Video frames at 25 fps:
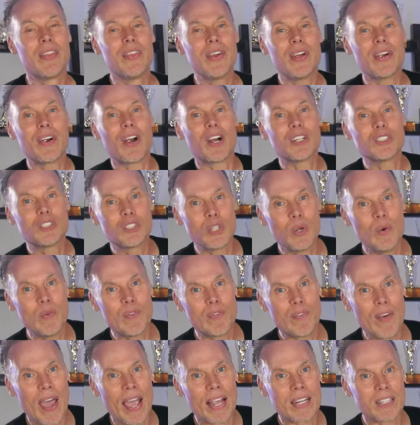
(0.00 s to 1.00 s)
There are two
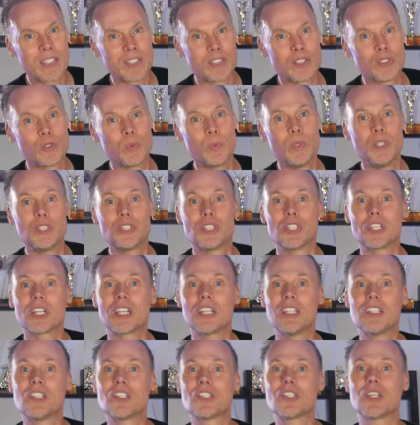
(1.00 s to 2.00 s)
factors we should
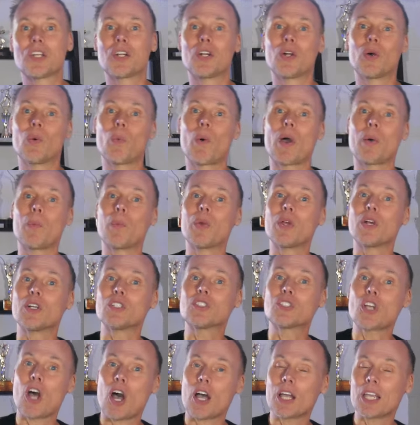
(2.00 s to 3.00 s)
consider when we are
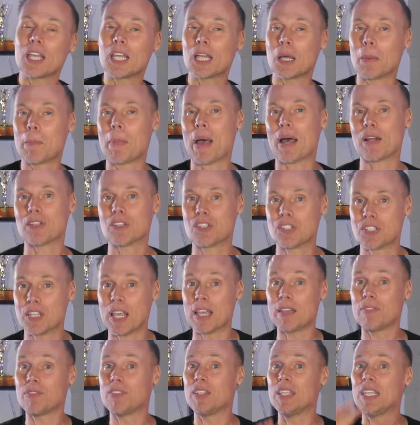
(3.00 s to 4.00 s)
talking about
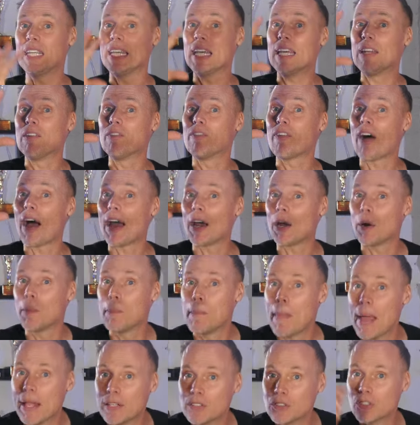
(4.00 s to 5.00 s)
safety:
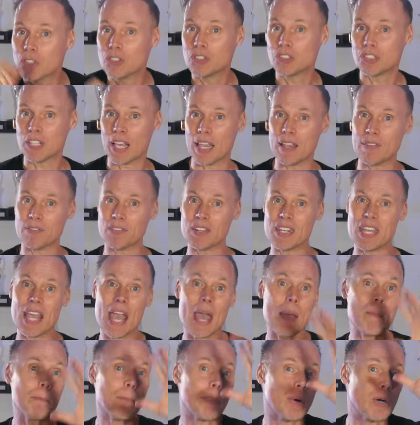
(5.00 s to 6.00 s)
environmental safety
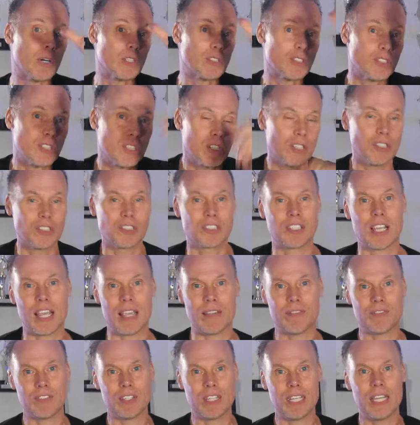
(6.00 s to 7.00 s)
and personal
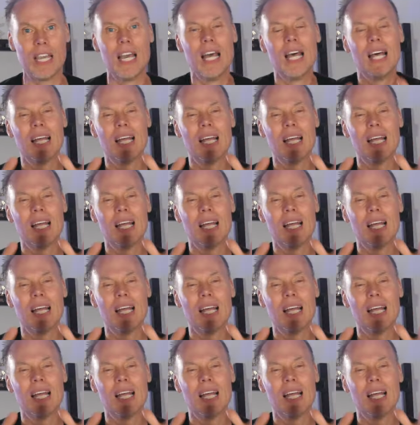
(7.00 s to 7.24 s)
safety.